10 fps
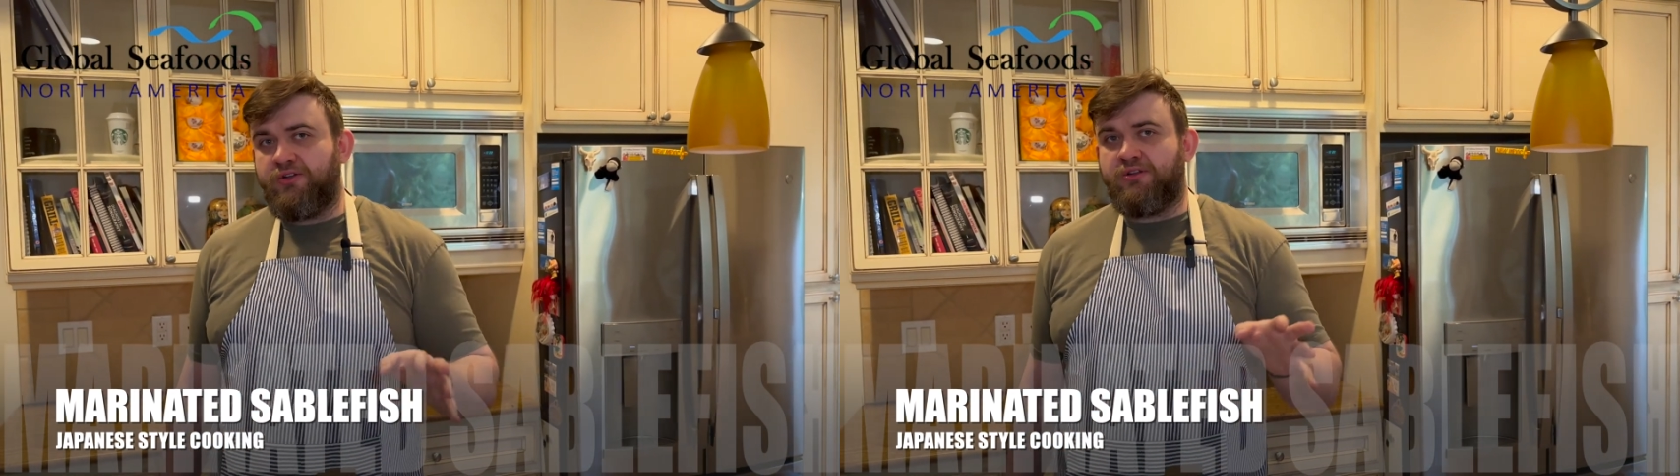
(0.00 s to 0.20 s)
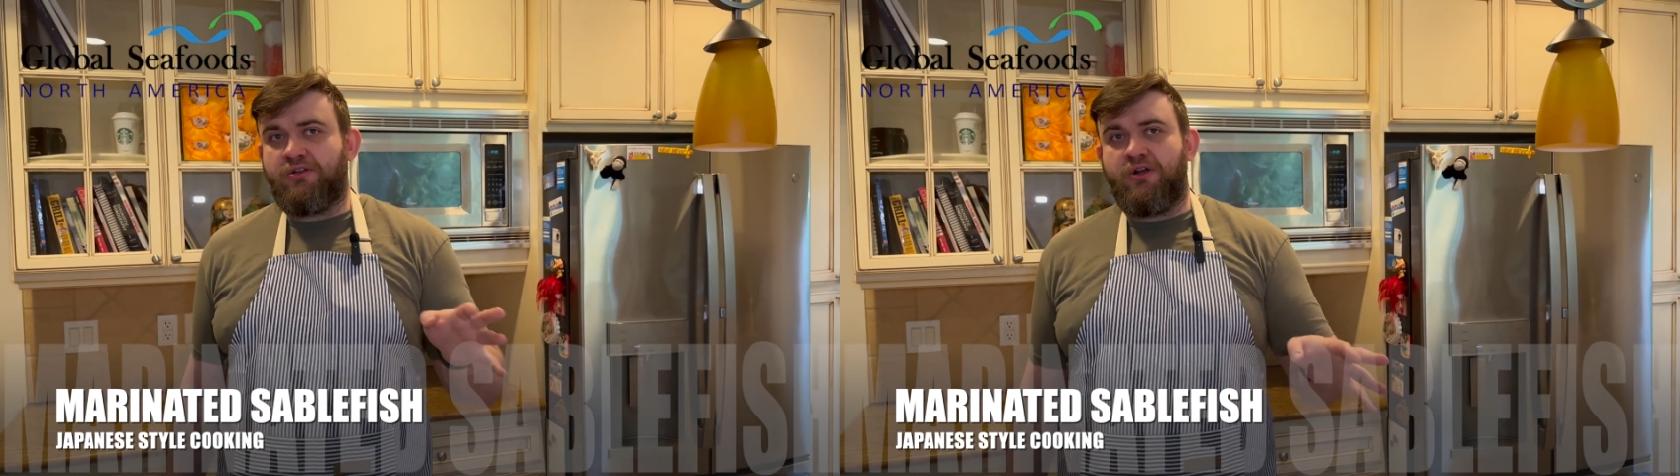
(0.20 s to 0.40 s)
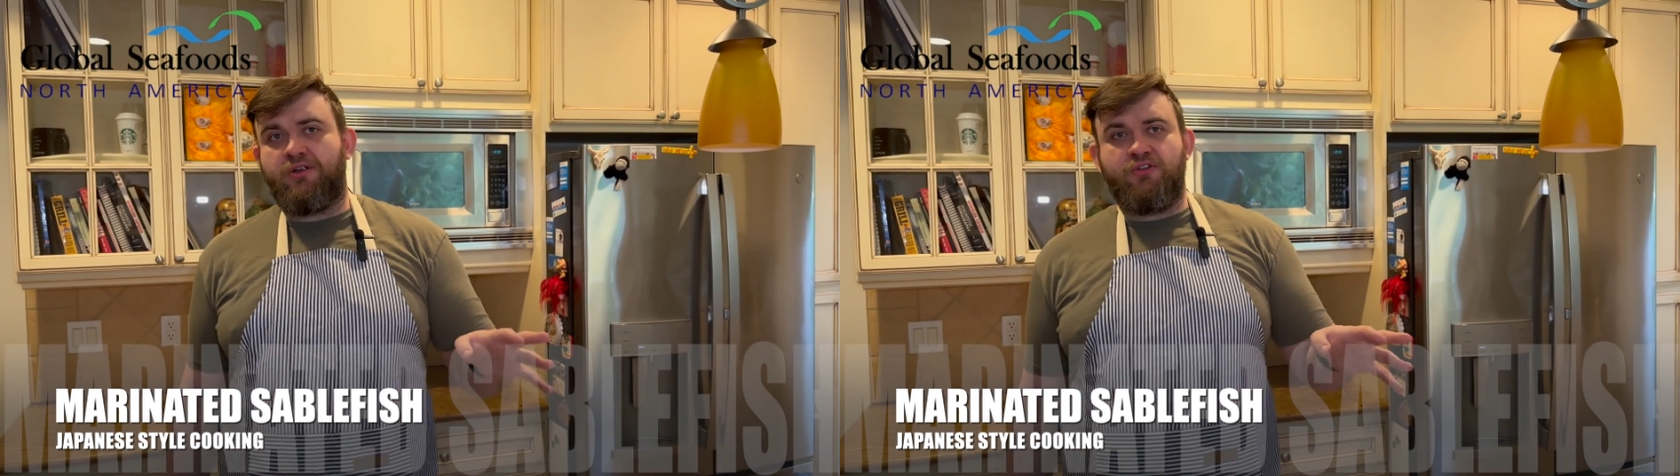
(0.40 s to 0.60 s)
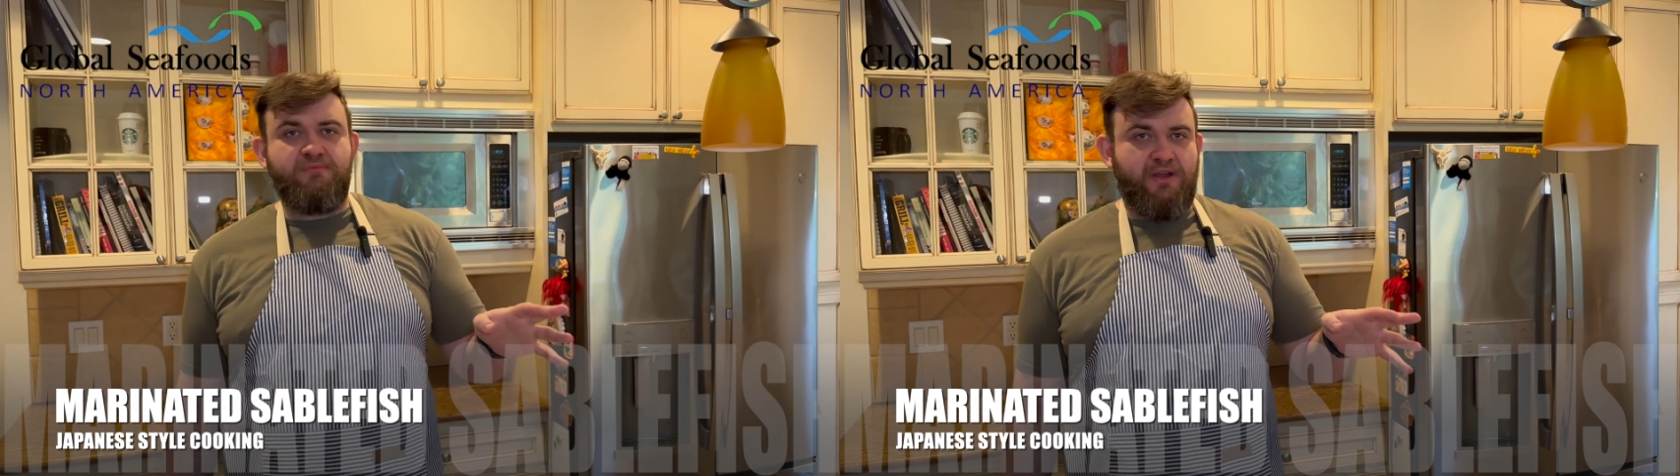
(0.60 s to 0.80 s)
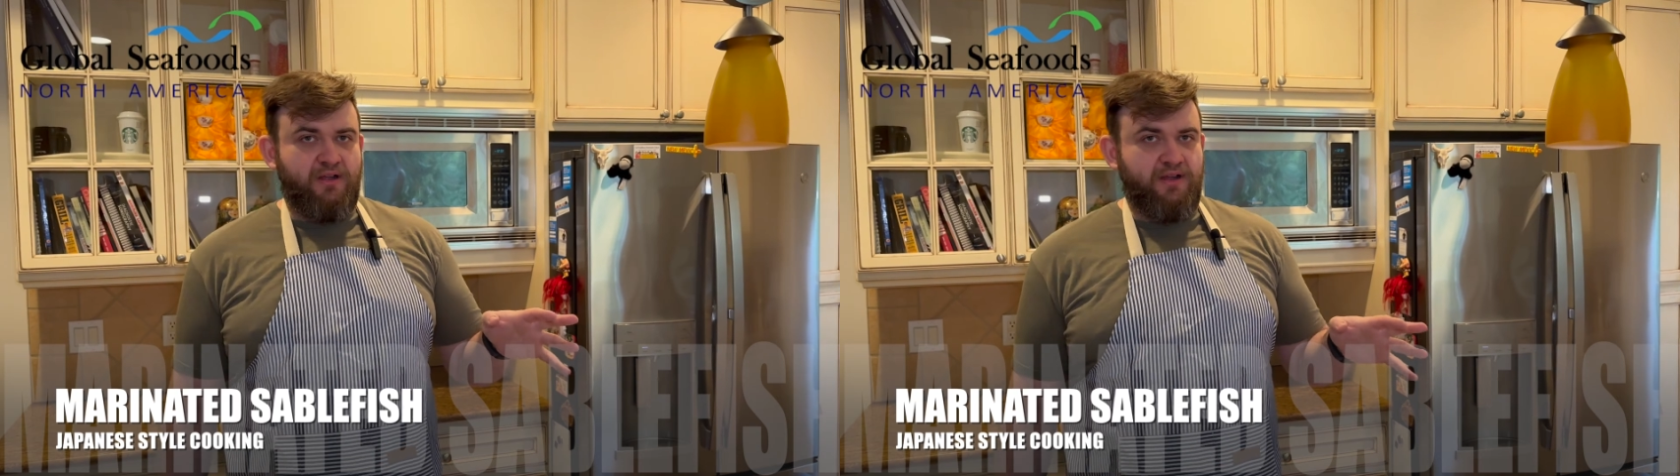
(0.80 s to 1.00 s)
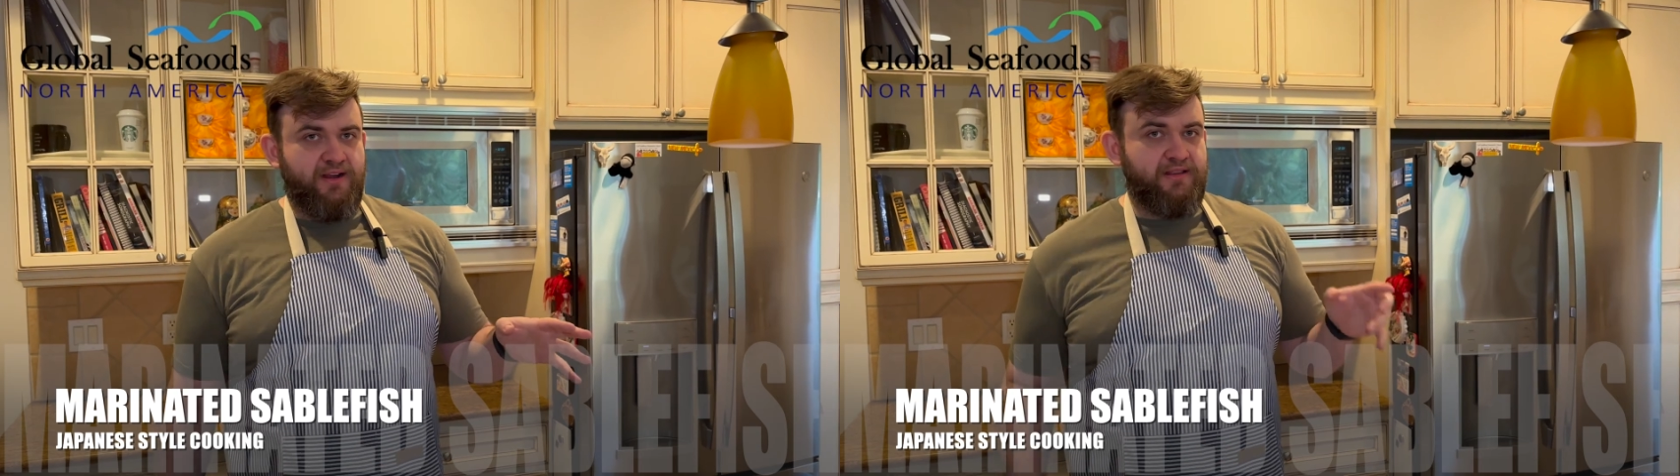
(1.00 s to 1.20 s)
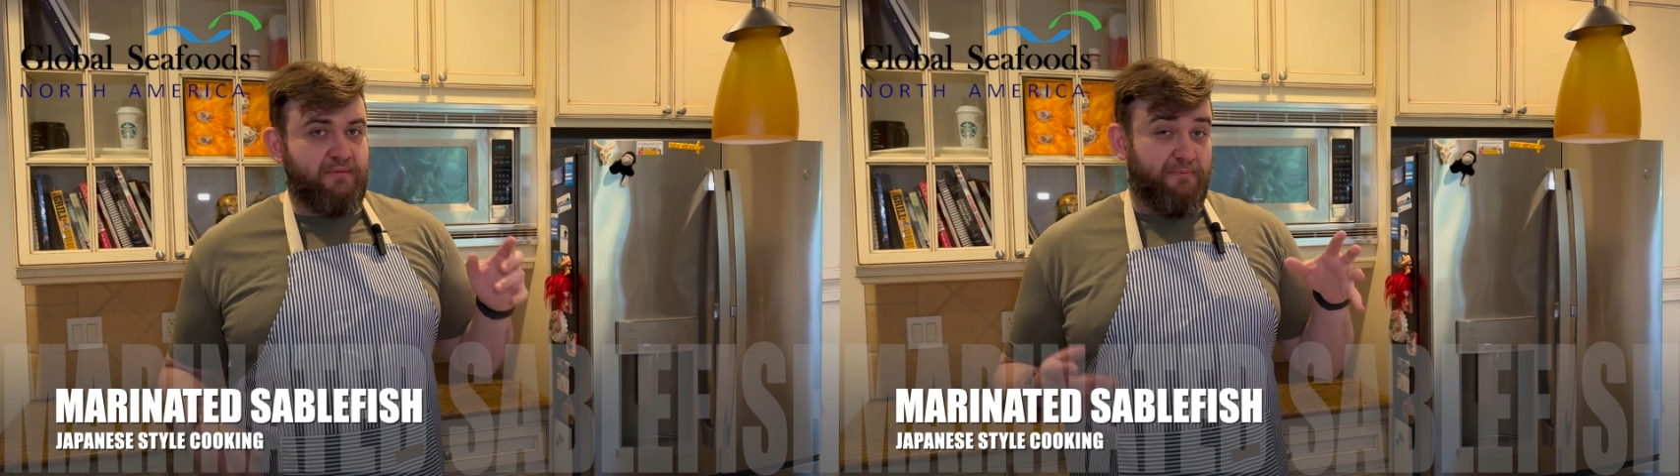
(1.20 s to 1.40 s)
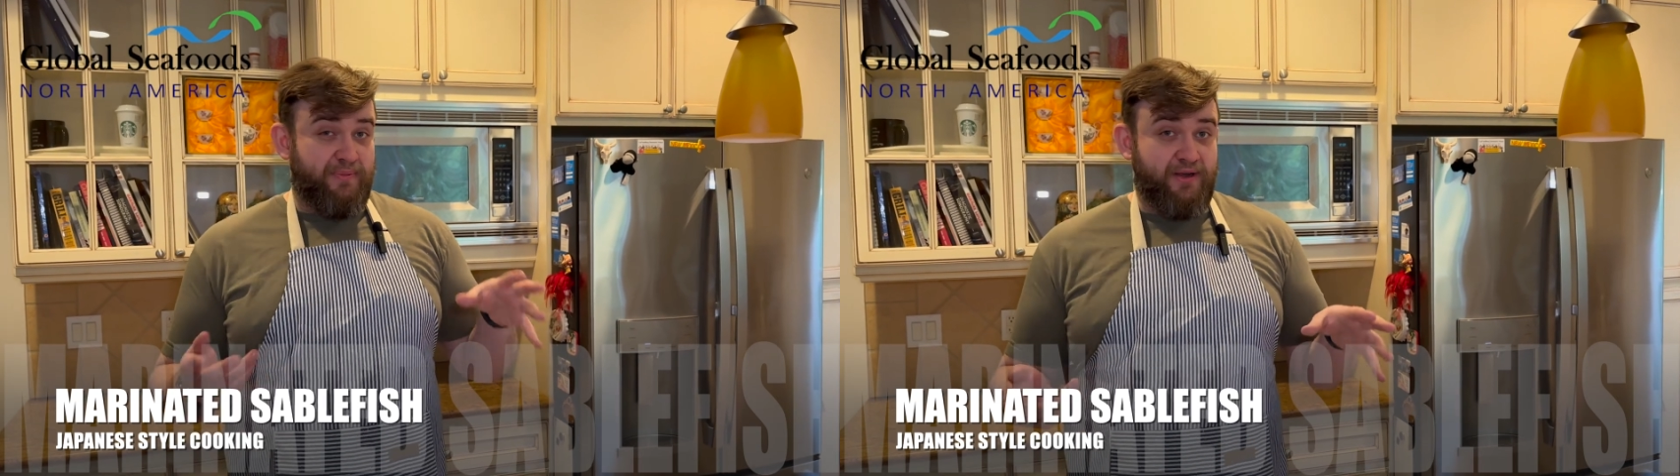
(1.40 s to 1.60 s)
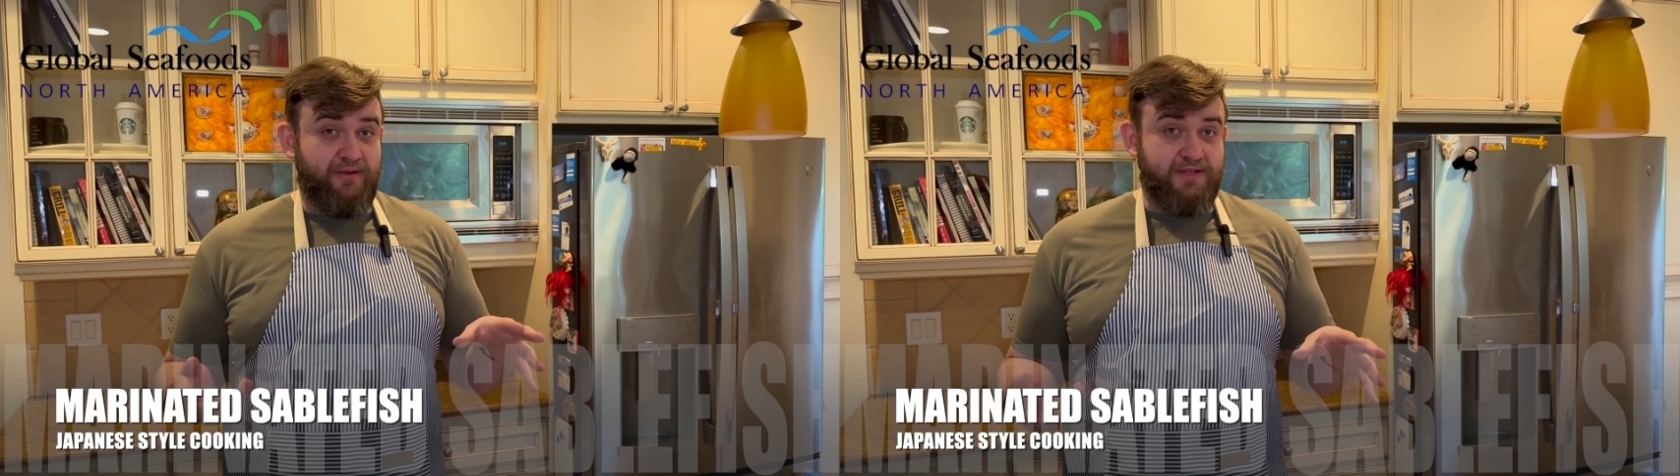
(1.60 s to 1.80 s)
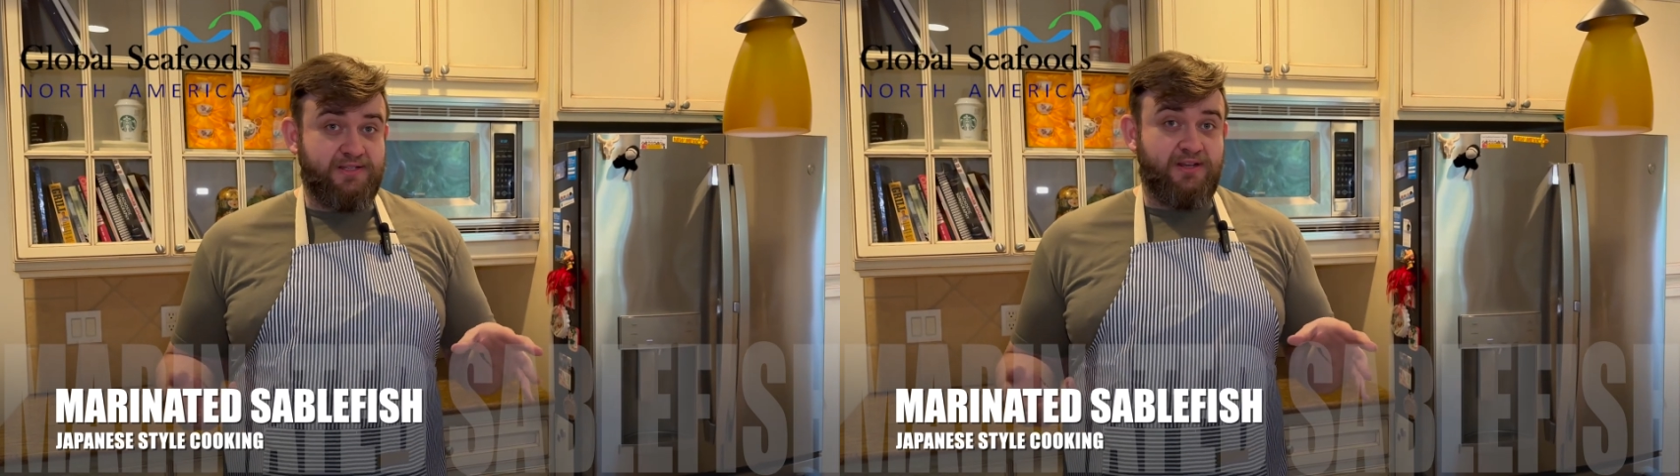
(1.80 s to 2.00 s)
The longer you marinate it, the
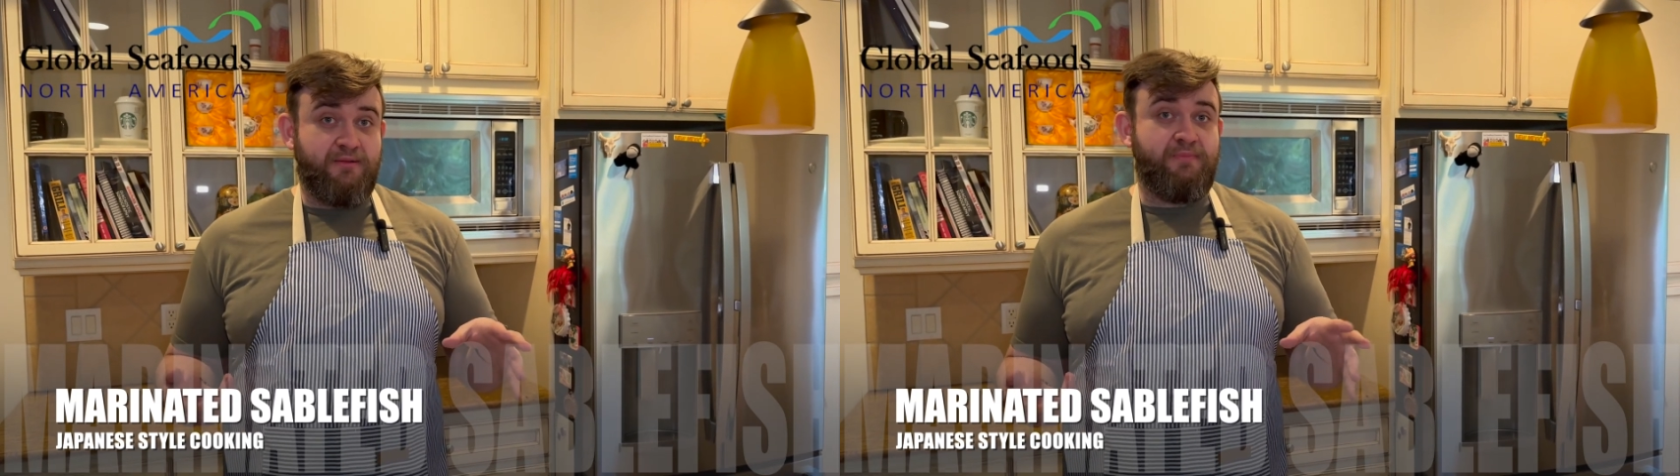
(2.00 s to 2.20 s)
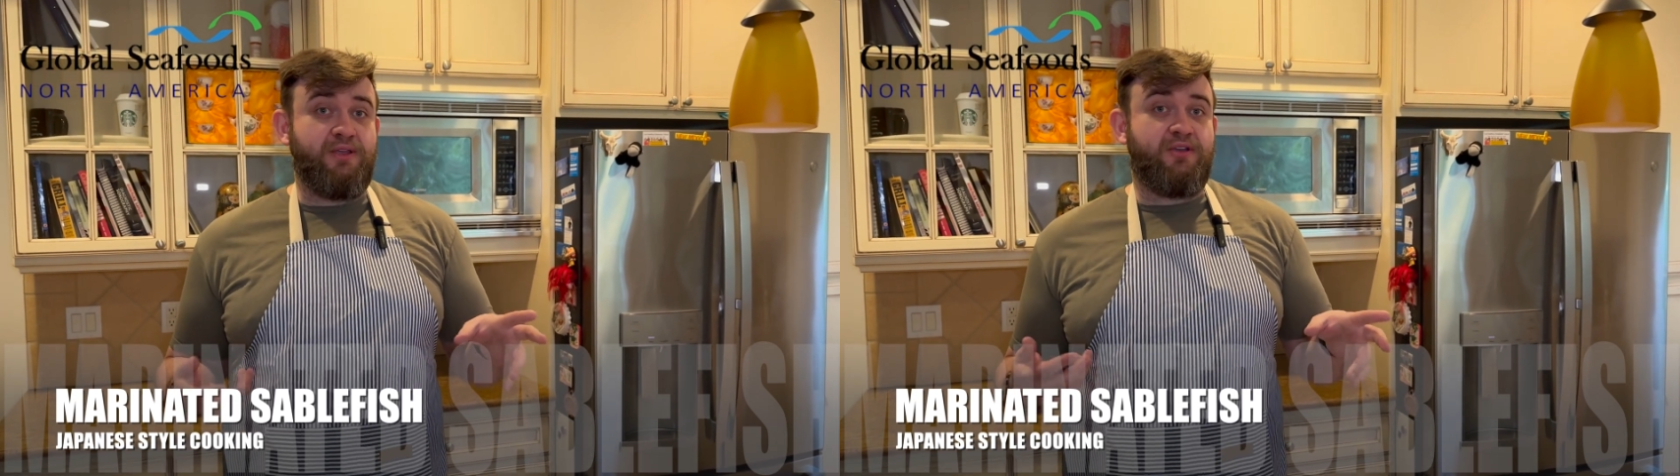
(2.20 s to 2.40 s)
better it's going to be.